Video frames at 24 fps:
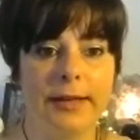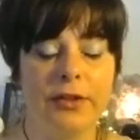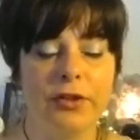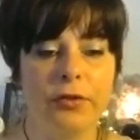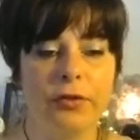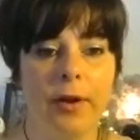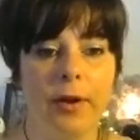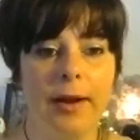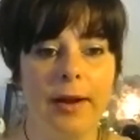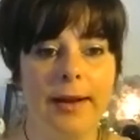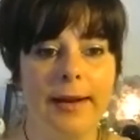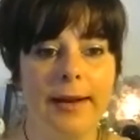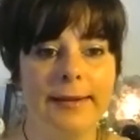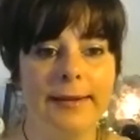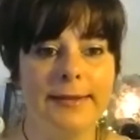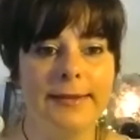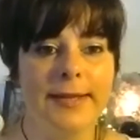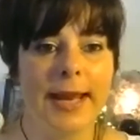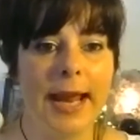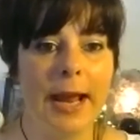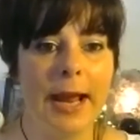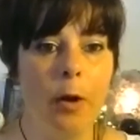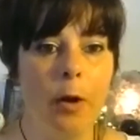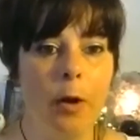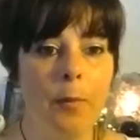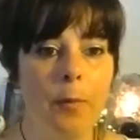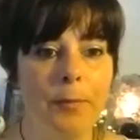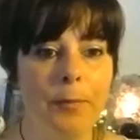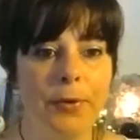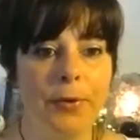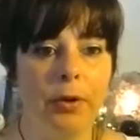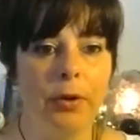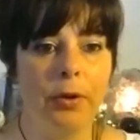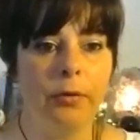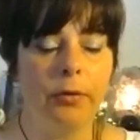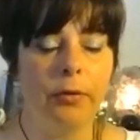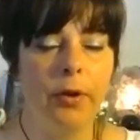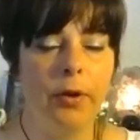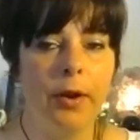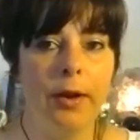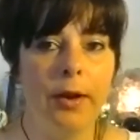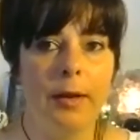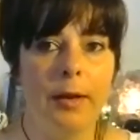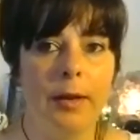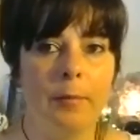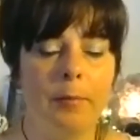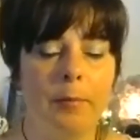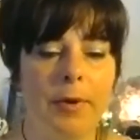try to help you,
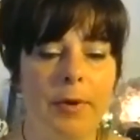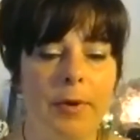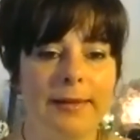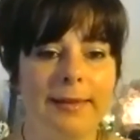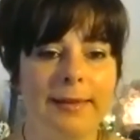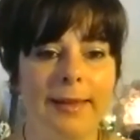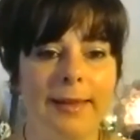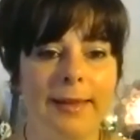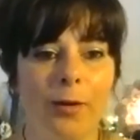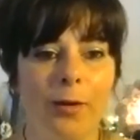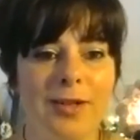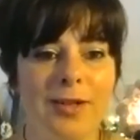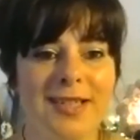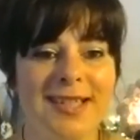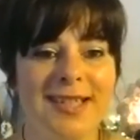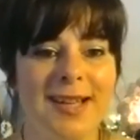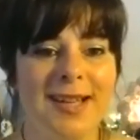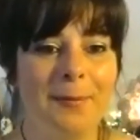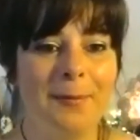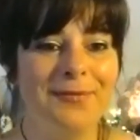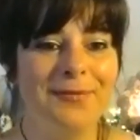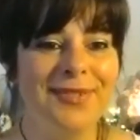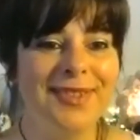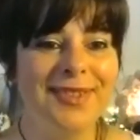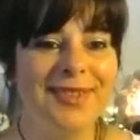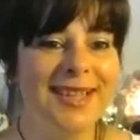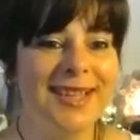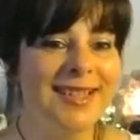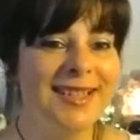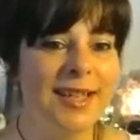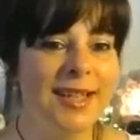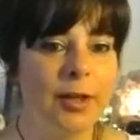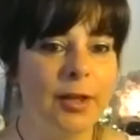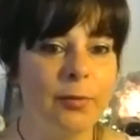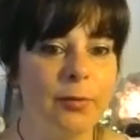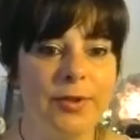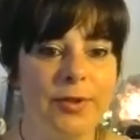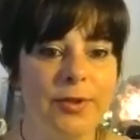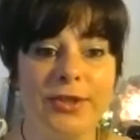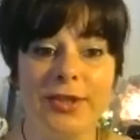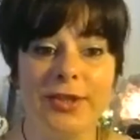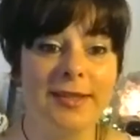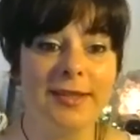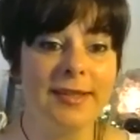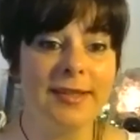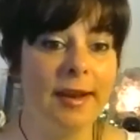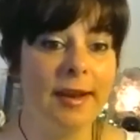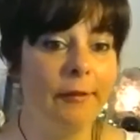but there are some things that we
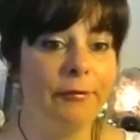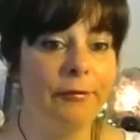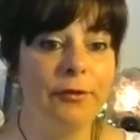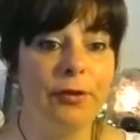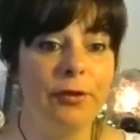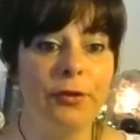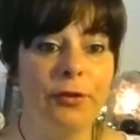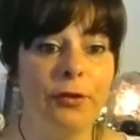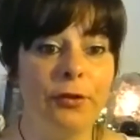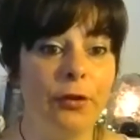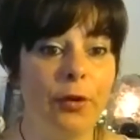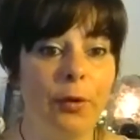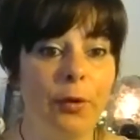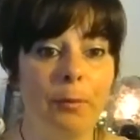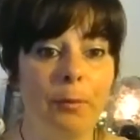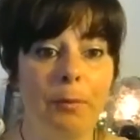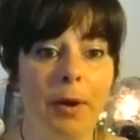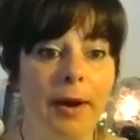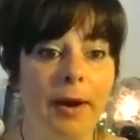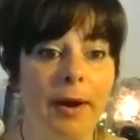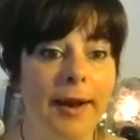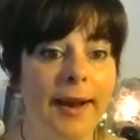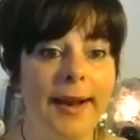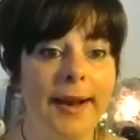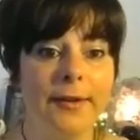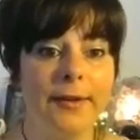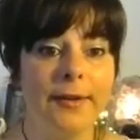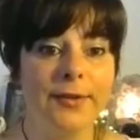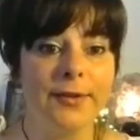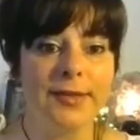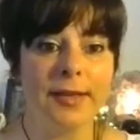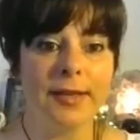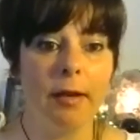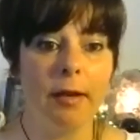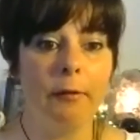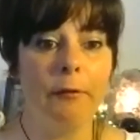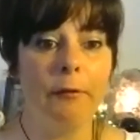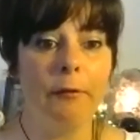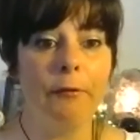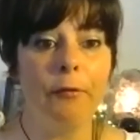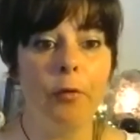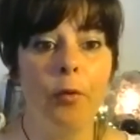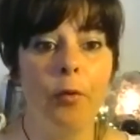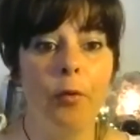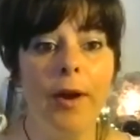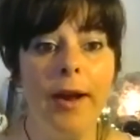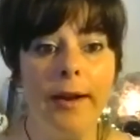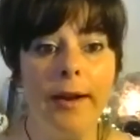just have to do by ourselves,
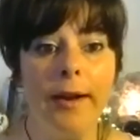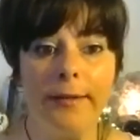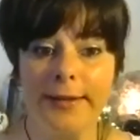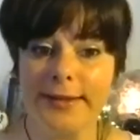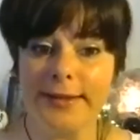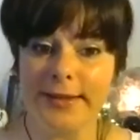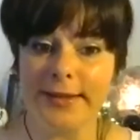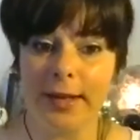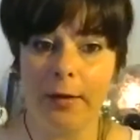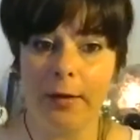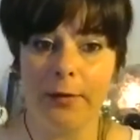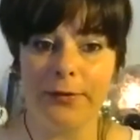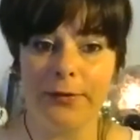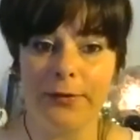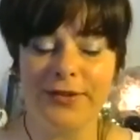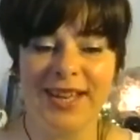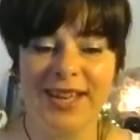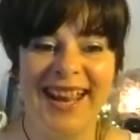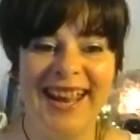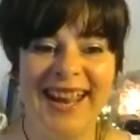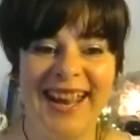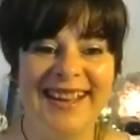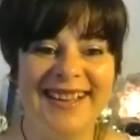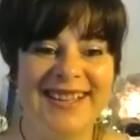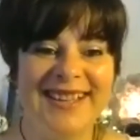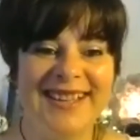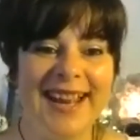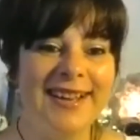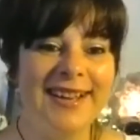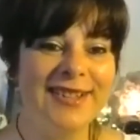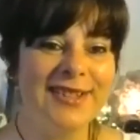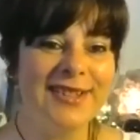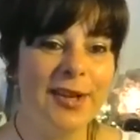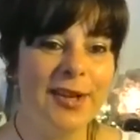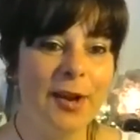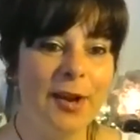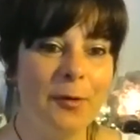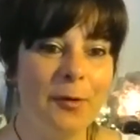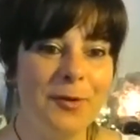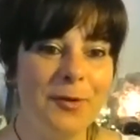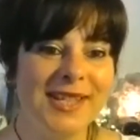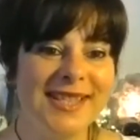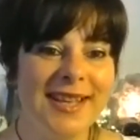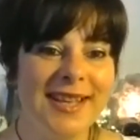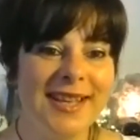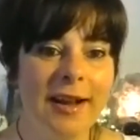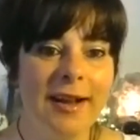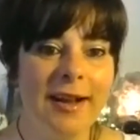for ourselves. And so we
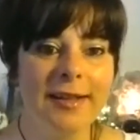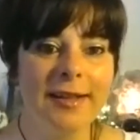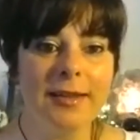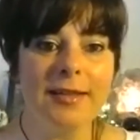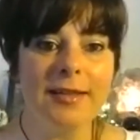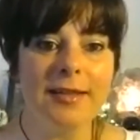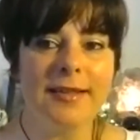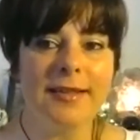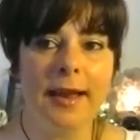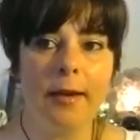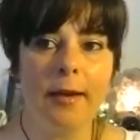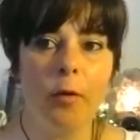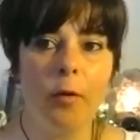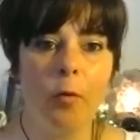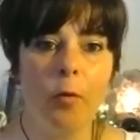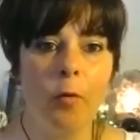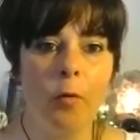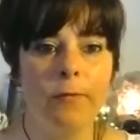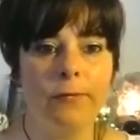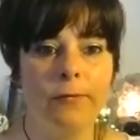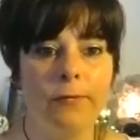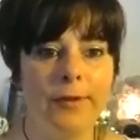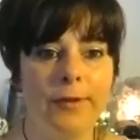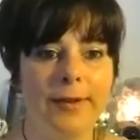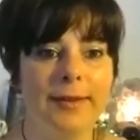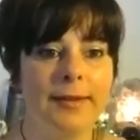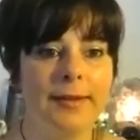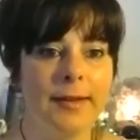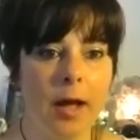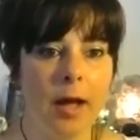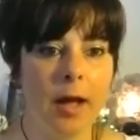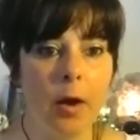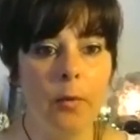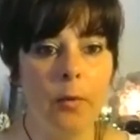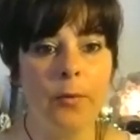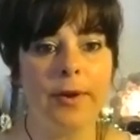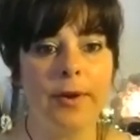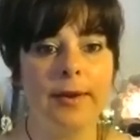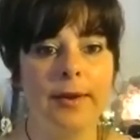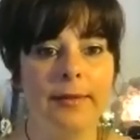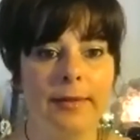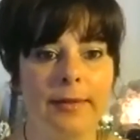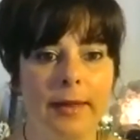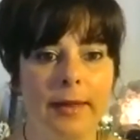start the day off with knowing